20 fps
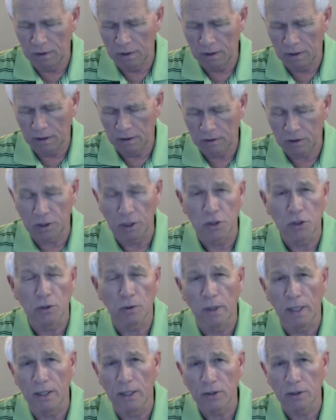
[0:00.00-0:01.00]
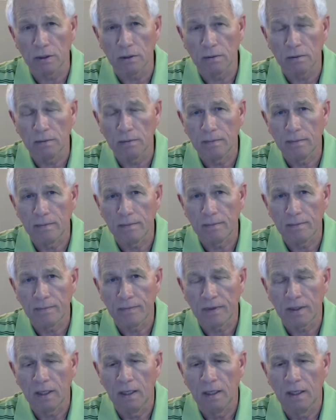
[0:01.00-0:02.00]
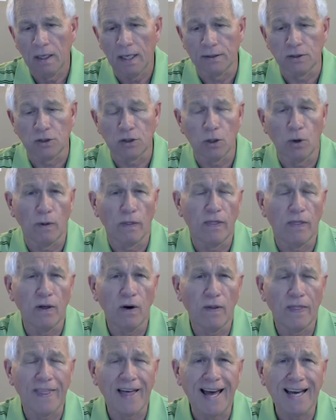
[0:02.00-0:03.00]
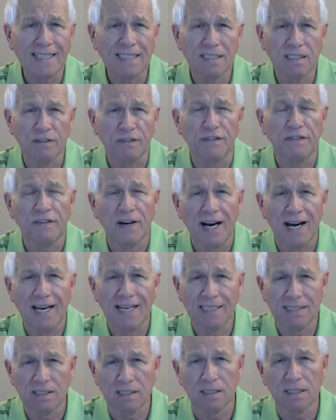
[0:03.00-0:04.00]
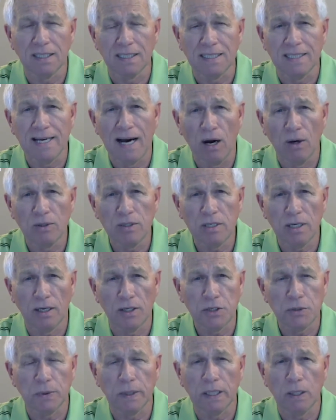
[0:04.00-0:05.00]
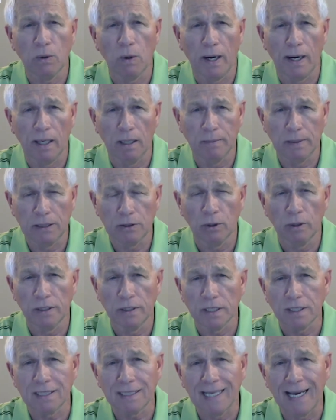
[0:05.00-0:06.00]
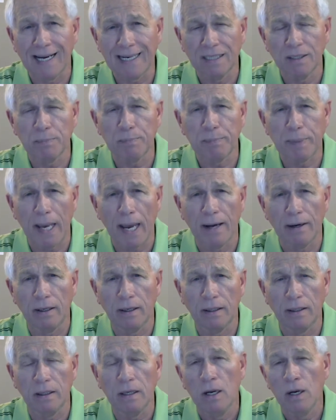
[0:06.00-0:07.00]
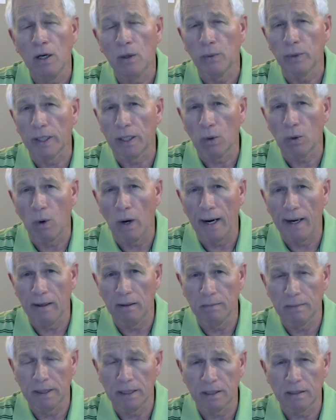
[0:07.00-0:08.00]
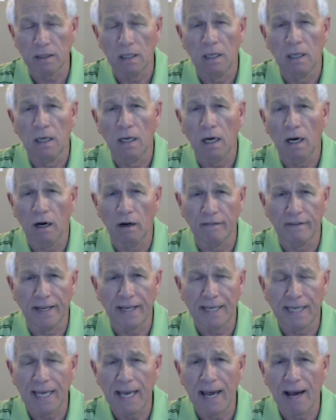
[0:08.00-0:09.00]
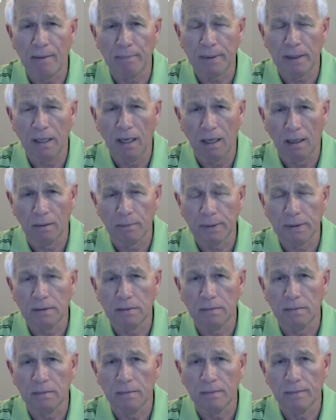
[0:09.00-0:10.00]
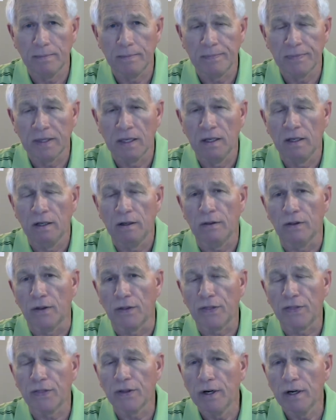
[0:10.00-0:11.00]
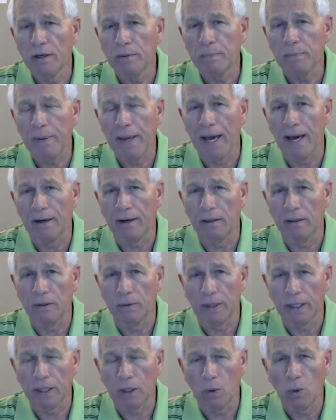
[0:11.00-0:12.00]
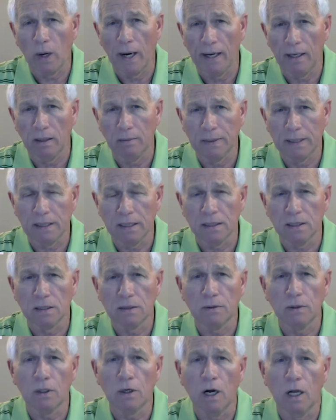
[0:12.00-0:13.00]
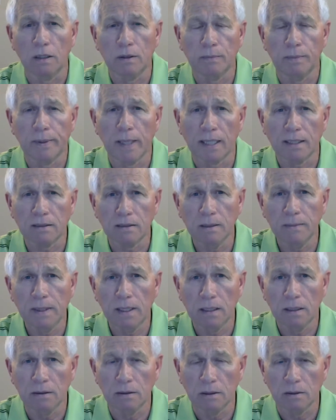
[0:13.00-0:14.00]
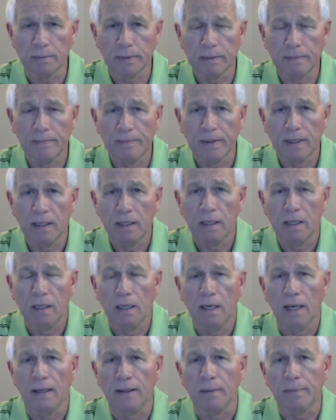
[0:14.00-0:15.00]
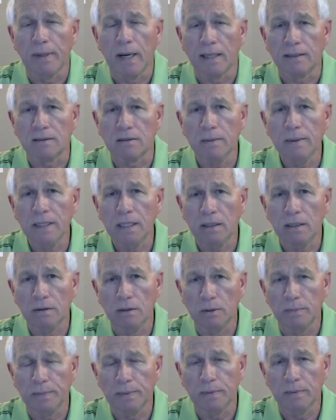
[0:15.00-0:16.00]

situation. And so that defines the down touch requirement, or the second pattern requirement of a gap up. The third pattern requirement is called a proximity group. And the proximity group